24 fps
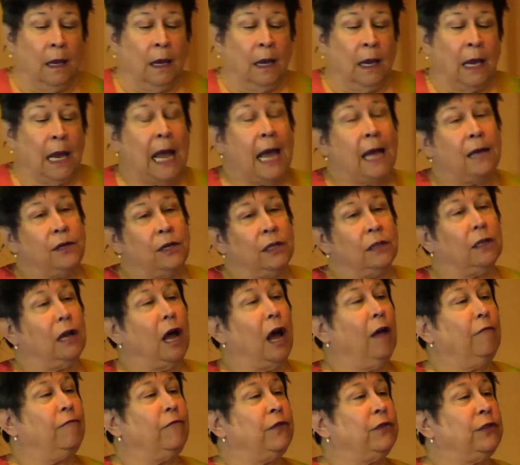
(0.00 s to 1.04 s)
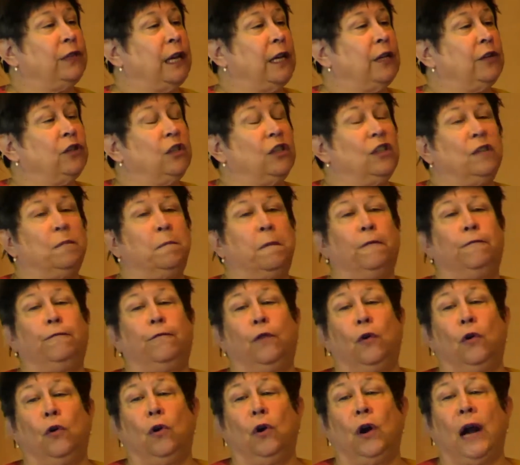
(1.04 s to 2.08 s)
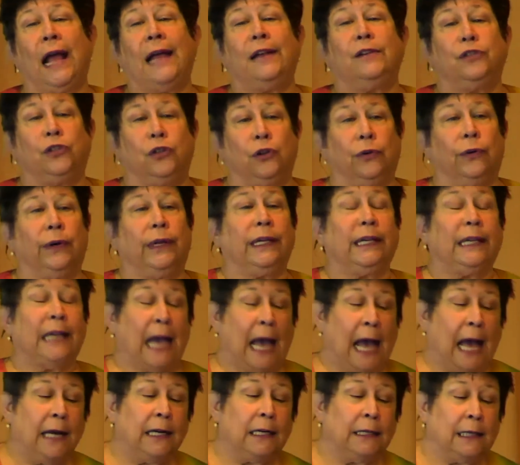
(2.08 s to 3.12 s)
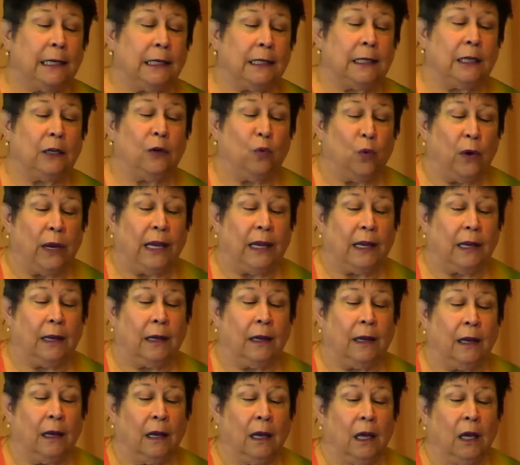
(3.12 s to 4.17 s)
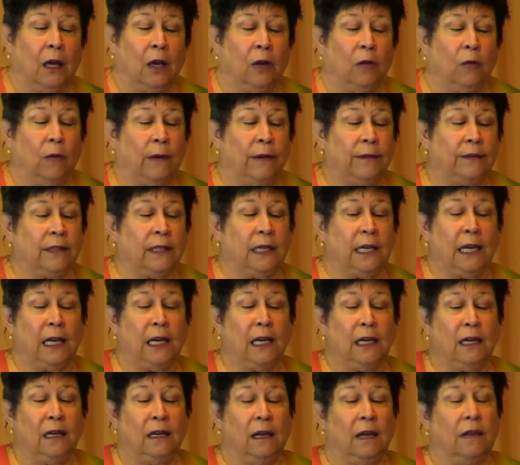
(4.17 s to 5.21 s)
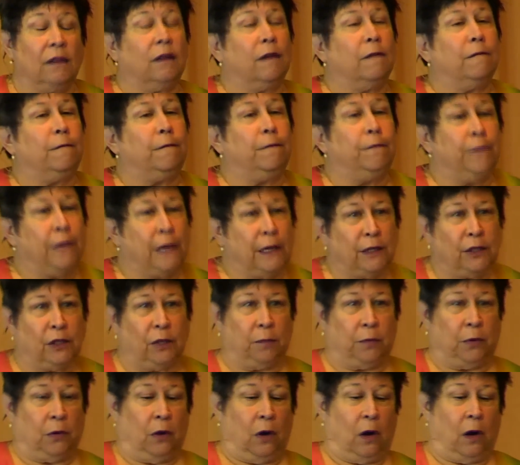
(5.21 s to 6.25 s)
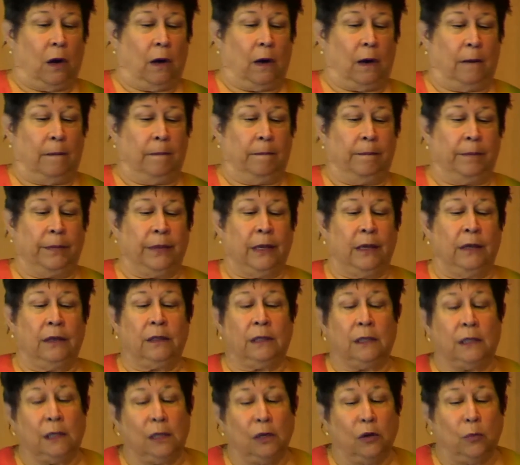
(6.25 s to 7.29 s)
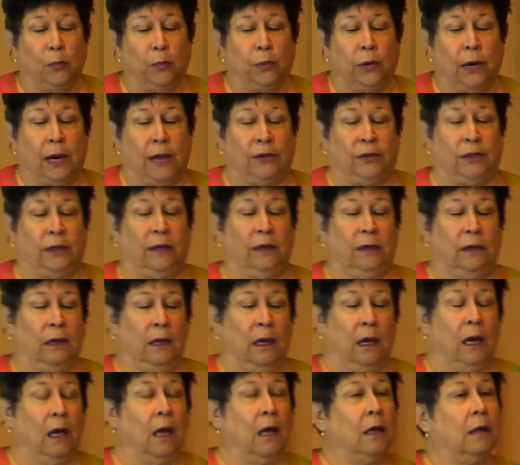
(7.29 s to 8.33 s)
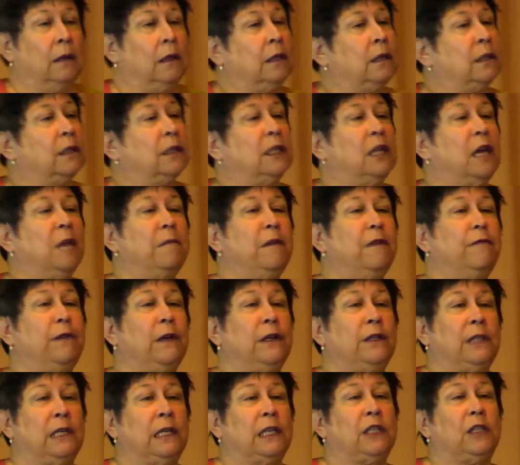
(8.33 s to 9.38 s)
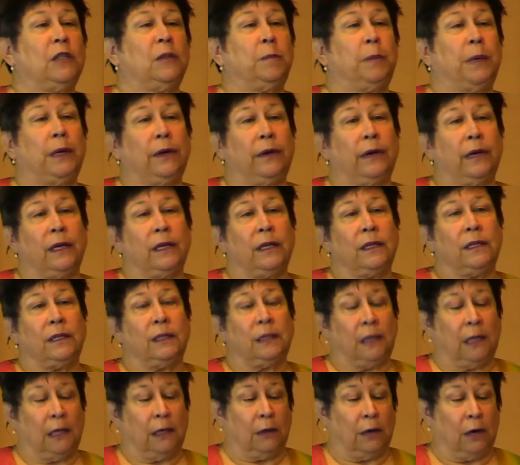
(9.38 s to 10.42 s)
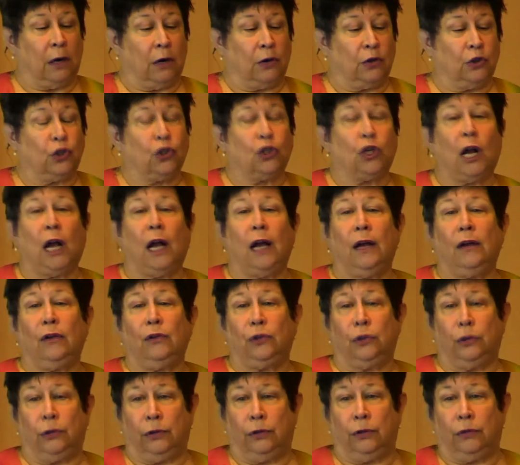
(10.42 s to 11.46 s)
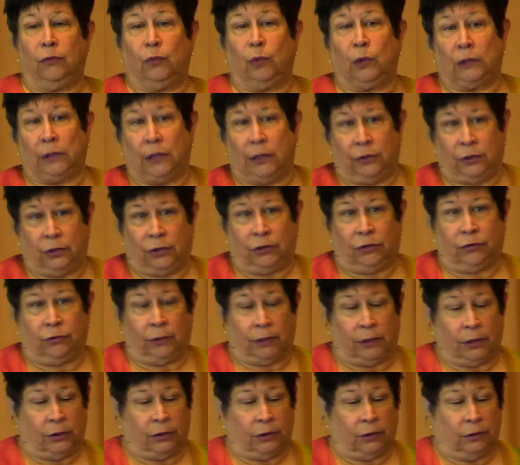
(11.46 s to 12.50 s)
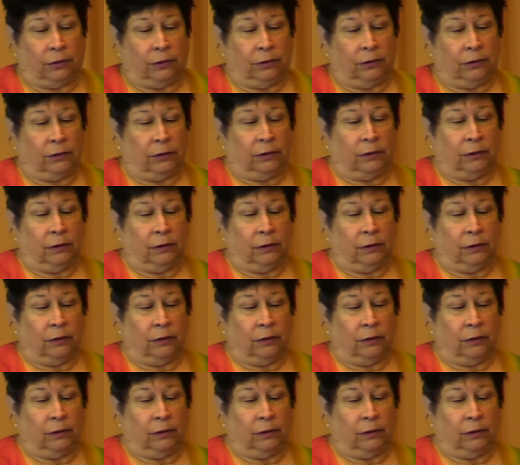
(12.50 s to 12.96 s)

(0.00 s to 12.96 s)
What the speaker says: And in conversations before and during candidating week, we've seen the visible harm still present that some of us experienced in our childhood religious traditions.